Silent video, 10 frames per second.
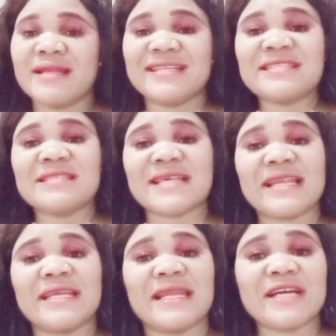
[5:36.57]
This is an
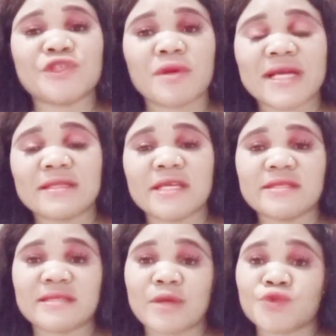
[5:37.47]
unnatural thing
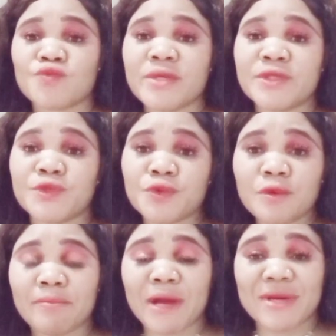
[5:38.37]
that we do
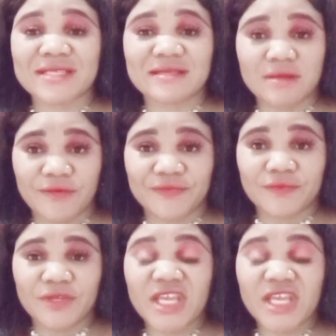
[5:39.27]
by ourselves.